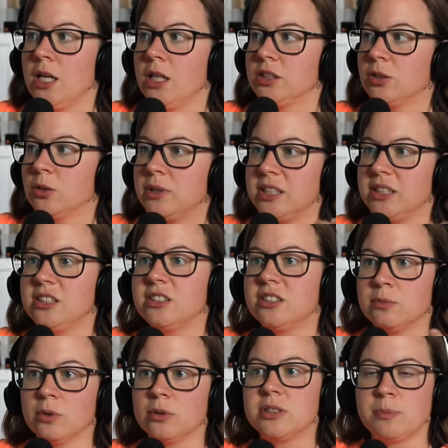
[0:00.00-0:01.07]
So this is
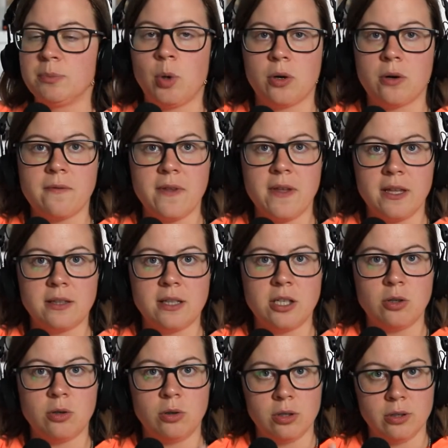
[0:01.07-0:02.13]
the most important thing that
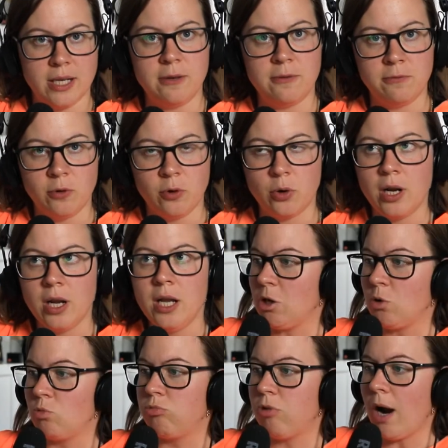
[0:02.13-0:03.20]
you're looking for.
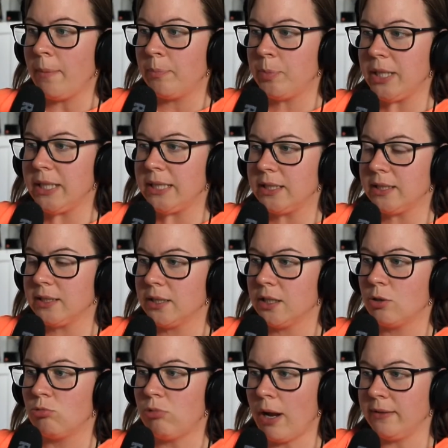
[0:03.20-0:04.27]
Rapid
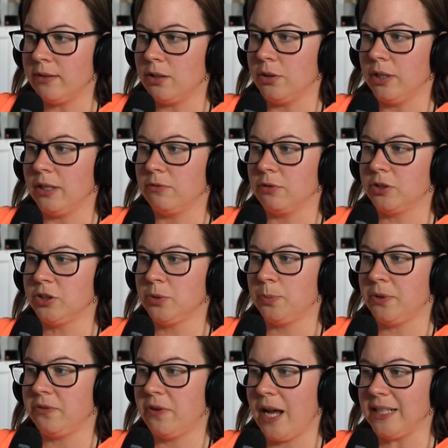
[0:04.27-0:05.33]
rendering for
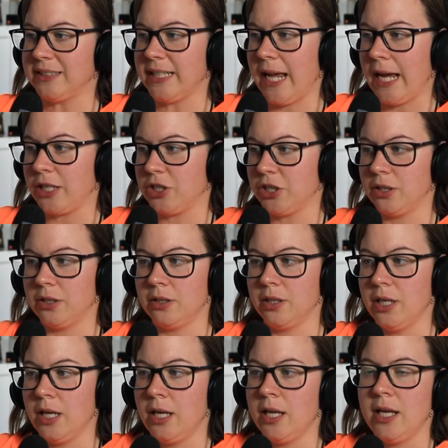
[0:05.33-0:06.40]
super fast action
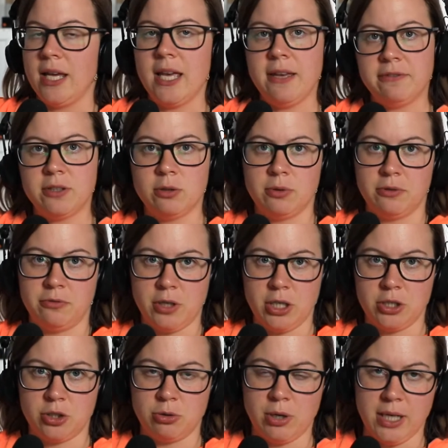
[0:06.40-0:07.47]
if the
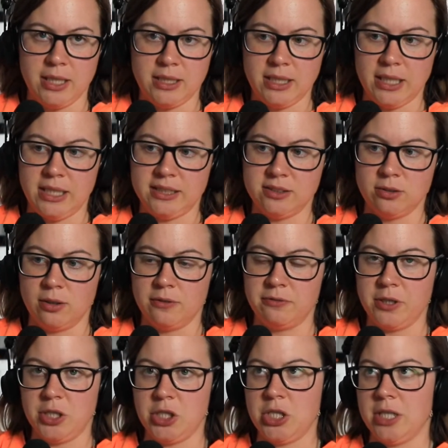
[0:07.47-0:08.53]
refresh rate is not
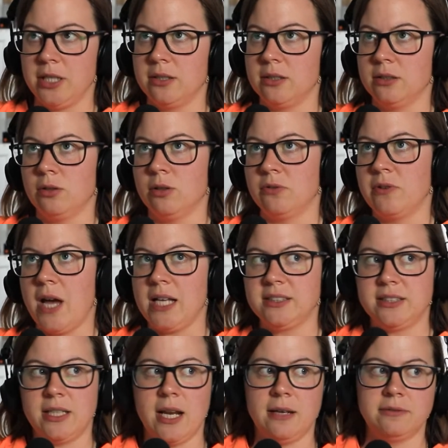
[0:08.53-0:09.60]
efficient and not
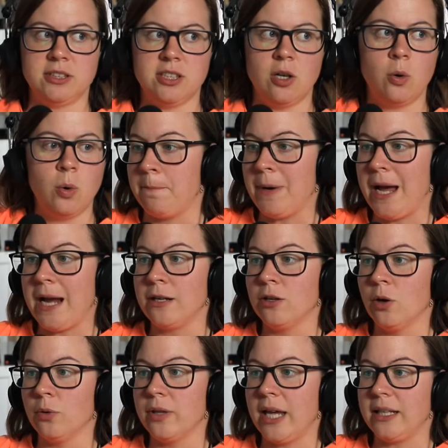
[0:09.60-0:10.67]
fast enough. So, but I
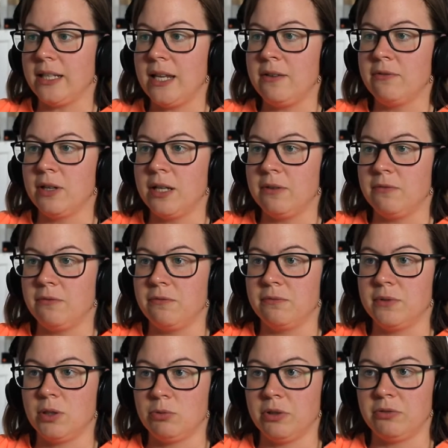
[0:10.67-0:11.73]
know that even if
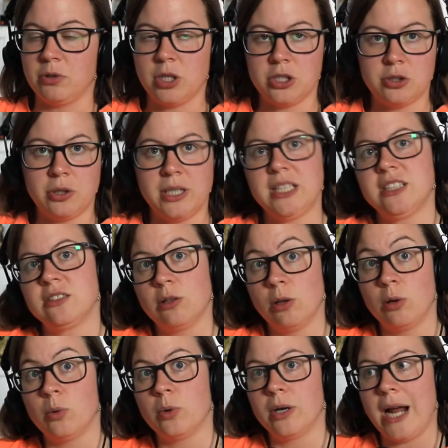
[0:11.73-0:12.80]
the refresh rate is
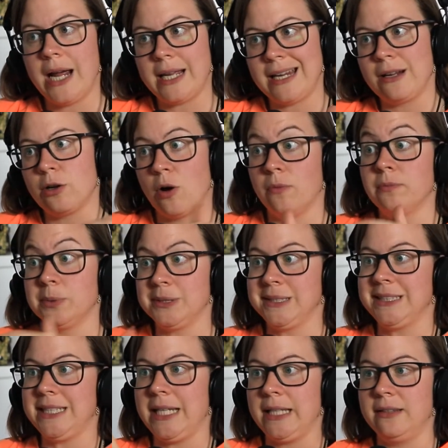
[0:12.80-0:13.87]
lower, I can
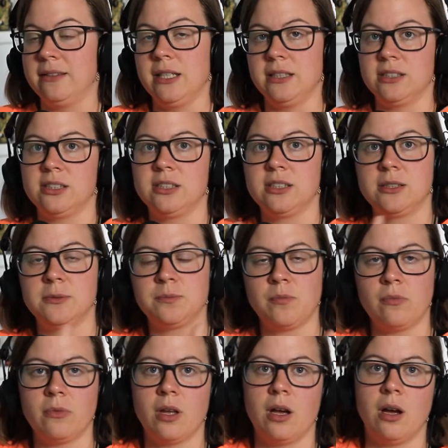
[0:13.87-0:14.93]
compensate this
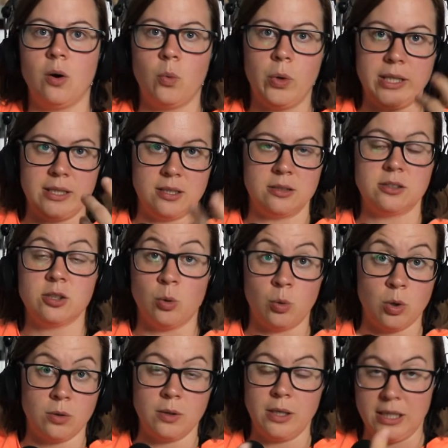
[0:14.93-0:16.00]
with, so
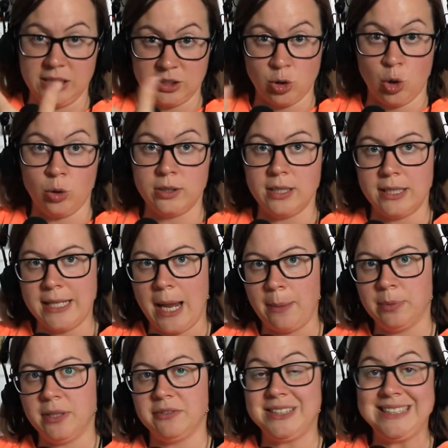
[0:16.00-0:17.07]
it's called
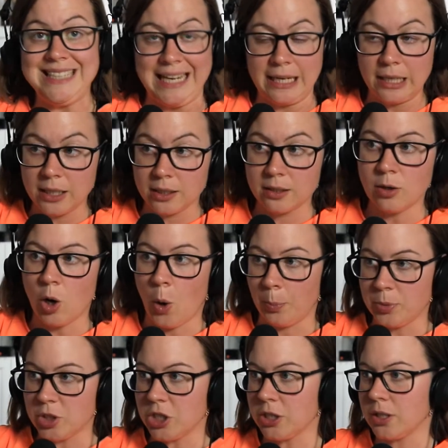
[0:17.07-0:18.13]
adaptive sync
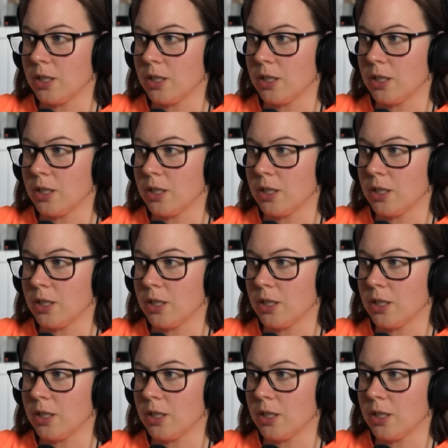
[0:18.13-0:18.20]
option.